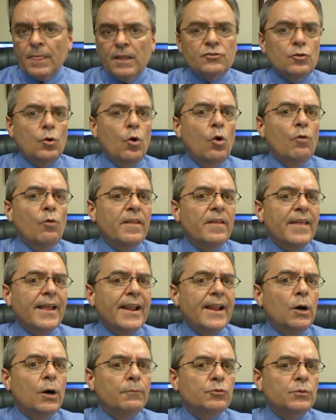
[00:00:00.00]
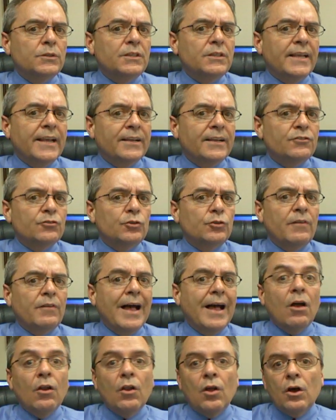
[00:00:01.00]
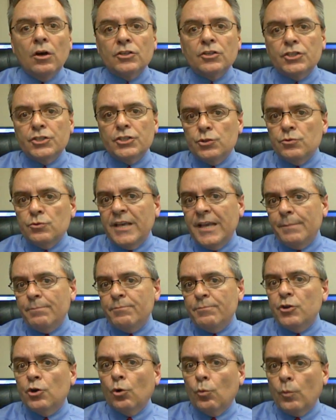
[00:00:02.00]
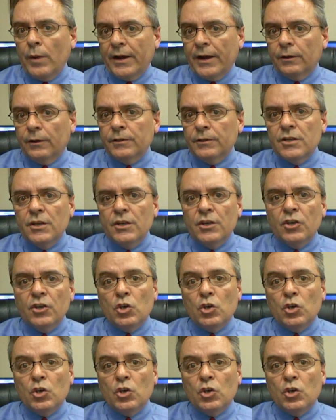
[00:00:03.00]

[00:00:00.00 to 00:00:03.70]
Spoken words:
So hopefully that helps with the answer of how long should you keep your records.